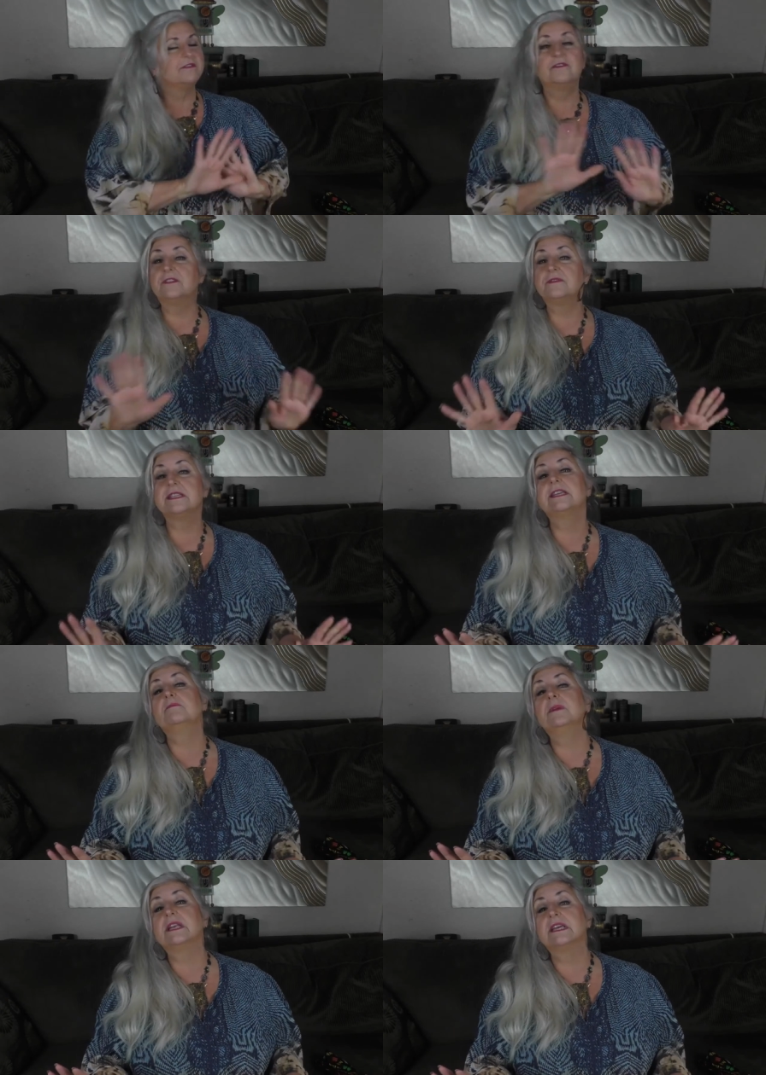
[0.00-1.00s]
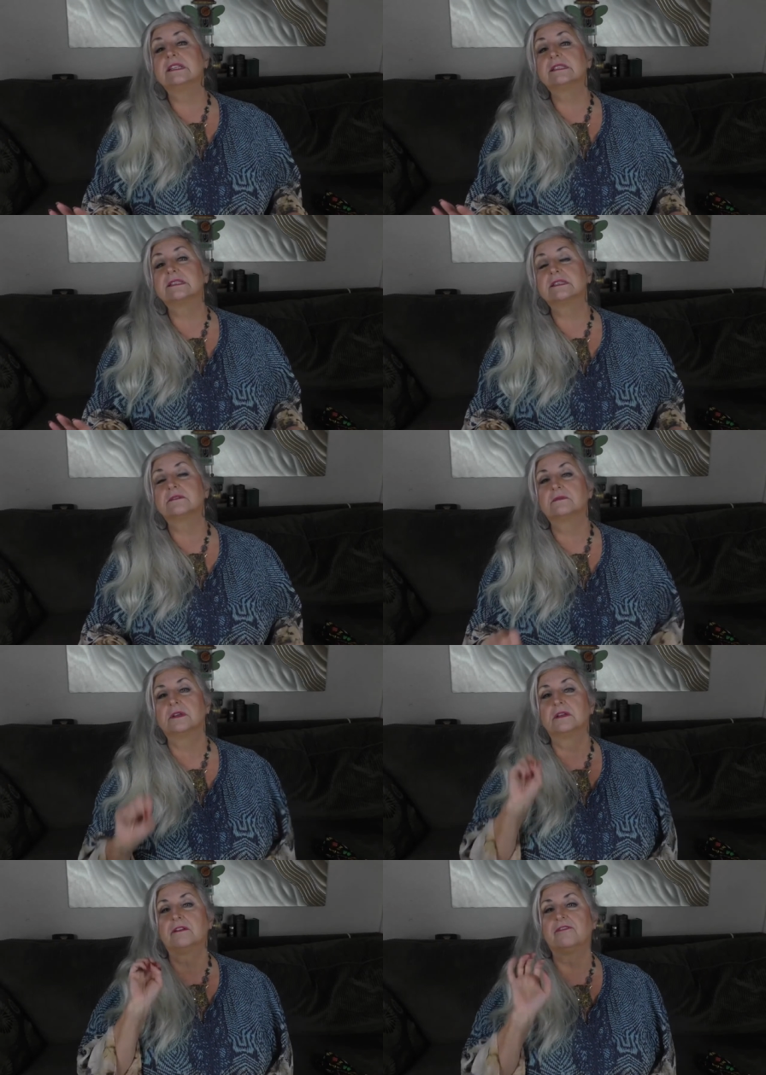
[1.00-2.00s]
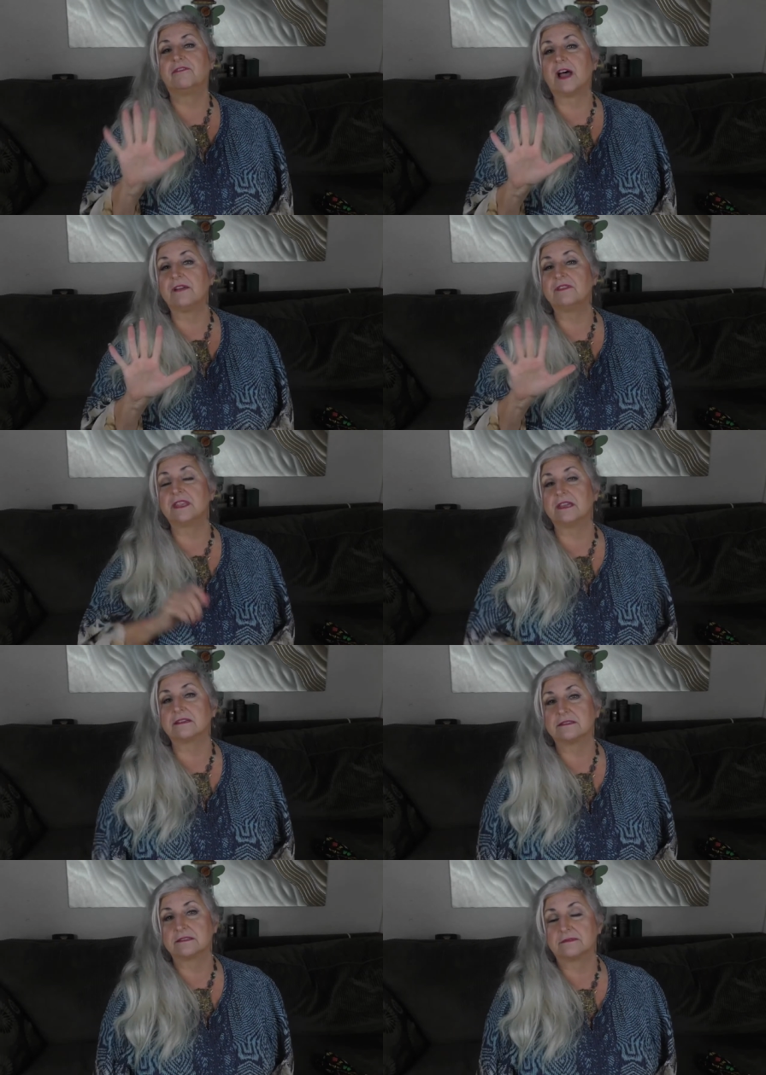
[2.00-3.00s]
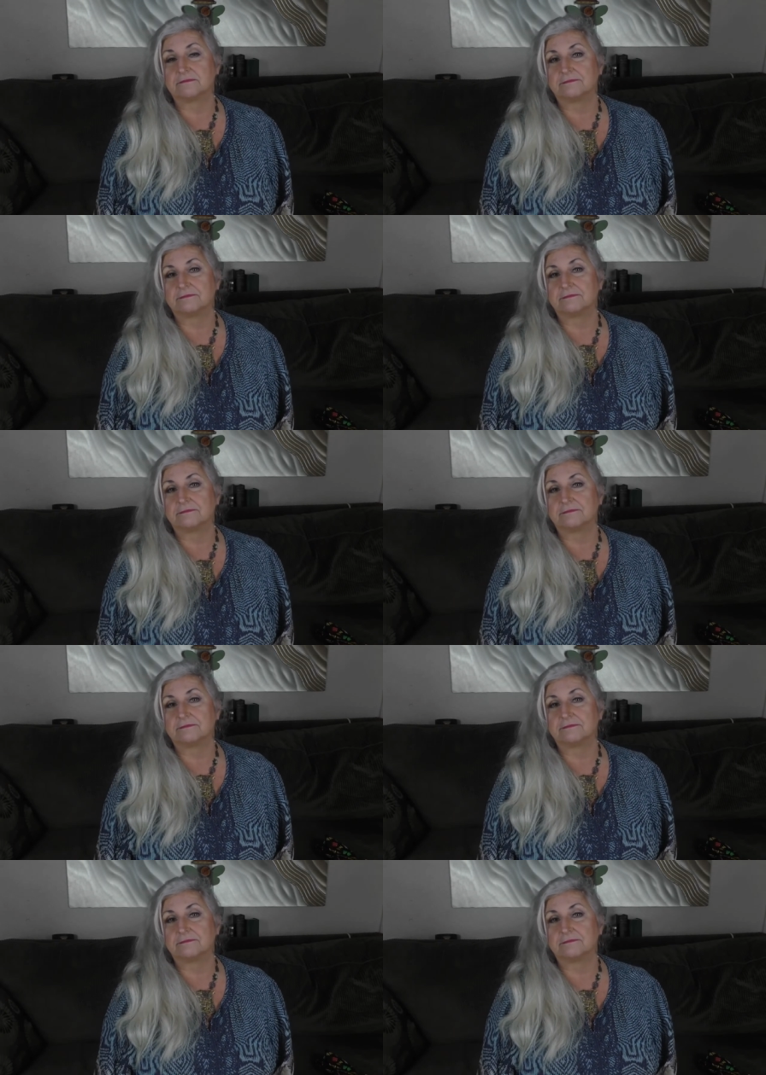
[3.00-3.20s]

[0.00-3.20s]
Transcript: 15 minutes, five things.